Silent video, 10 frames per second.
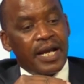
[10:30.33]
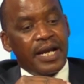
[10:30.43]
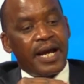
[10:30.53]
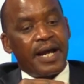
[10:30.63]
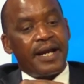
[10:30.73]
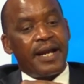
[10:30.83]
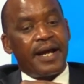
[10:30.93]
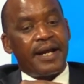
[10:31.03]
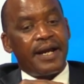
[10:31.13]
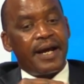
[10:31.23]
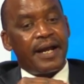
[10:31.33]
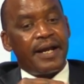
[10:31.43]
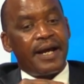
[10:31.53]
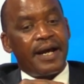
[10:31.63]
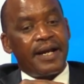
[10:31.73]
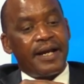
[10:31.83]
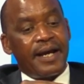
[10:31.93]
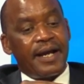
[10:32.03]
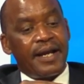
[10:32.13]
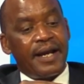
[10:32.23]

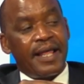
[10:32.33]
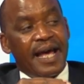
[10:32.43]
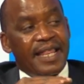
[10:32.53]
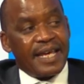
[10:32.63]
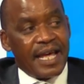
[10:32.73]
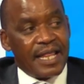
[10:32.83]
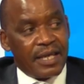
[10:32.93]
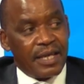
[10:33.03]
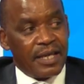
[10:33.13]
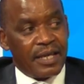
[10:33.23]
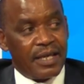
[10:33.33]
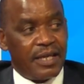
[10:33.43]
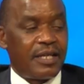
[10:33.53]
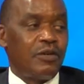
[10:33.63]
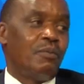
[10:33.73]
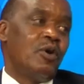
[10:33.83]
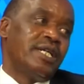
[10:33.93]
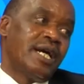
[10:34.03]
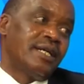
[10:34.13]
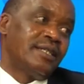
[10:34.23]
na other than yet a pneumonia.